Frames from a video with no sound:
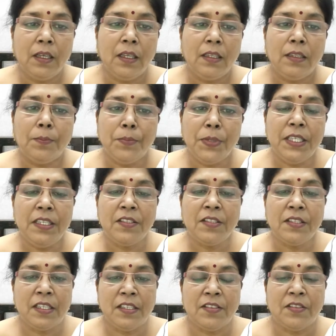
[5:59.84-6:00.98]
The bees
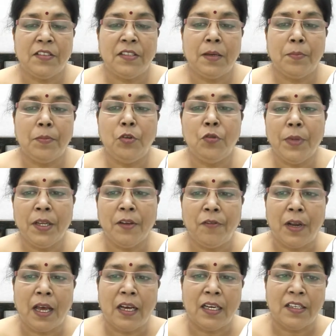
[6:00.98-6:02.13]
kissed the blooming
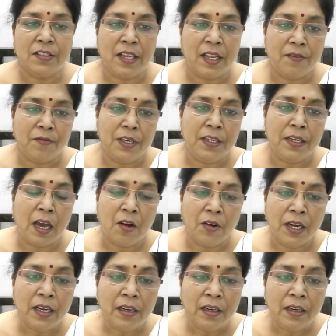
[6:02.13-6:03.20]
flowers every now and